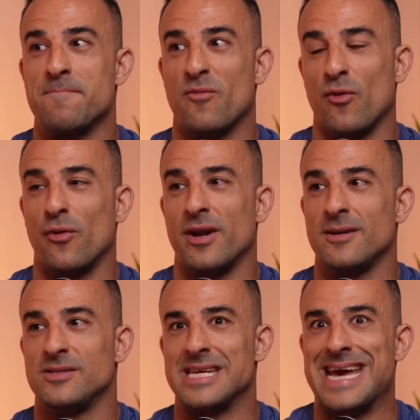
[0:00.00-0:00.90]
for it
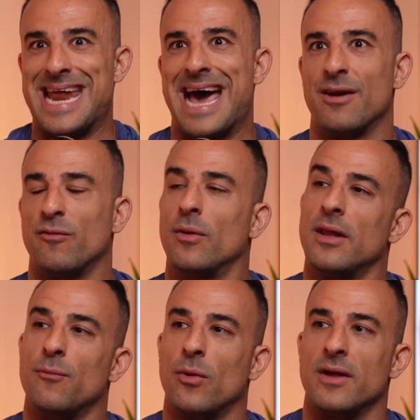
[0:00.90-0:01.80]
to get out of
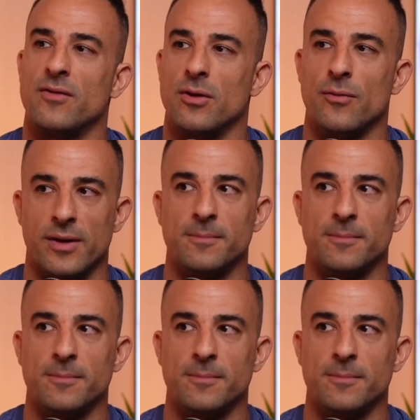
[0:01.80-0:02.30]
whatever you're in.